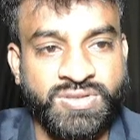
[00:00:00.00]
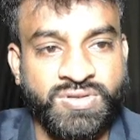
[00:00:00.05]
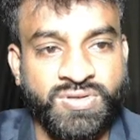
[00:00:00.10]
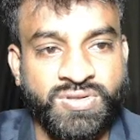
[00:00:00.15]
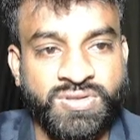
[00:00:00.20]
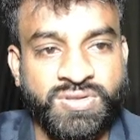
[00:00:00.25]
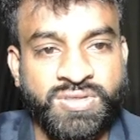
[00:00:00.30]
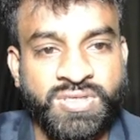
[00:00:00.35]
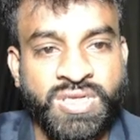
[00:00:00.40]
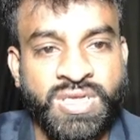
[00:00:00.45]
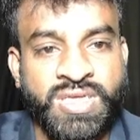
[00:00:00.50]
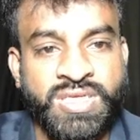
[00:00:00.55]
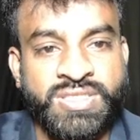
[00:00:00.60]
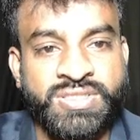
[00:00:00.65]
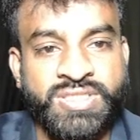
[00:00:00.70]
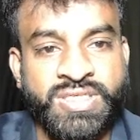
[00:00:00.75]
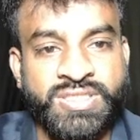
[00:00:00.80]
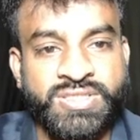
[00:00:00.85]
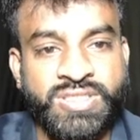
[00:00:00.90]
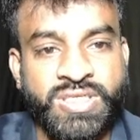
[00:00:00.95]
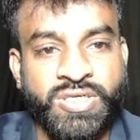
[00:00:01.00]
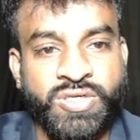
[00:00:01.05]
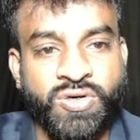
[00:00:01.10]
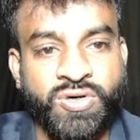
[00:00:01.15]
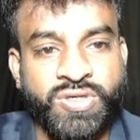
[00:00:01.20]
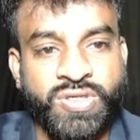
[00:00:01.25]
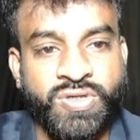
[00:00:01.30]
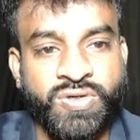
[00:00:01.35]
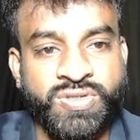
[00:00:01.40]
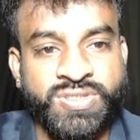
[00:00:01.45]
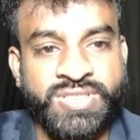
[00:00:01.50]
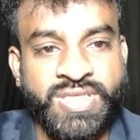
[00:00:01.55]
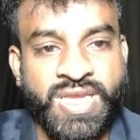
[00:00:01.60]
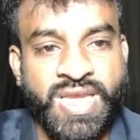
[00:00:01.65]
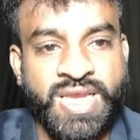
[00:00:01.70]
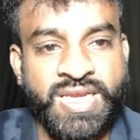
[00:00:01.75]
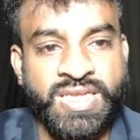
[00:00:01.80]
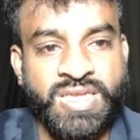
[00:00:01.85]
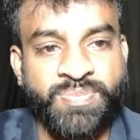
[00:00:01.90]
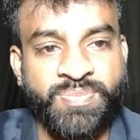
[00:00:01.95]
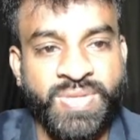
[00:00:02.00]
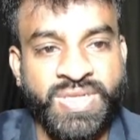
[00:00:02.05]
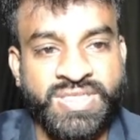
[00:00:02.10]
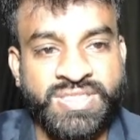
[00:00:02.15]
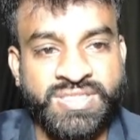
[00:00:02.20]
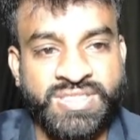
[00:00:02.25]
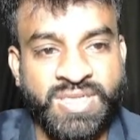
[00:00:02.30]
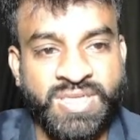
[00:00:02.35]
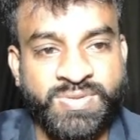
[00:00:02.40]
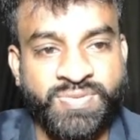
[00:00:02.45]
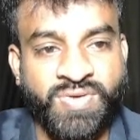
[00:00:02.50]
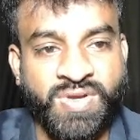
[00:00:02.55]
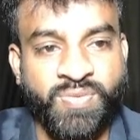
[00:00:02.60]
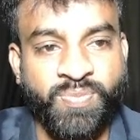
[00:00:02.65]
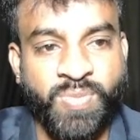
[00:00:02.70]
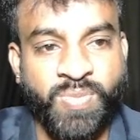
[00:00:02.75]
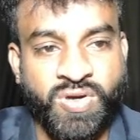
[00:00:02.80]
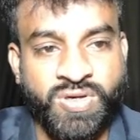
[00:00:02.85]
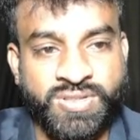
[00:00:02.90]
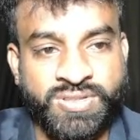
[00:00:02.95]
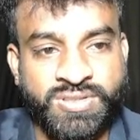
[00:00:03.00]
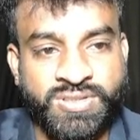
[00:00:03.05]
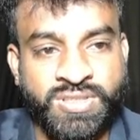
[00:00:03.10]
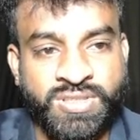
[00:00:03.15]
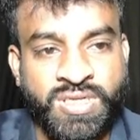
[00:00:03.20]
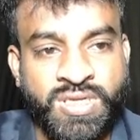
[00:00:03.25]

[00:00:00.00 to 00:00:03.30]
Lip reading: So since you don't use any piece names for pawns,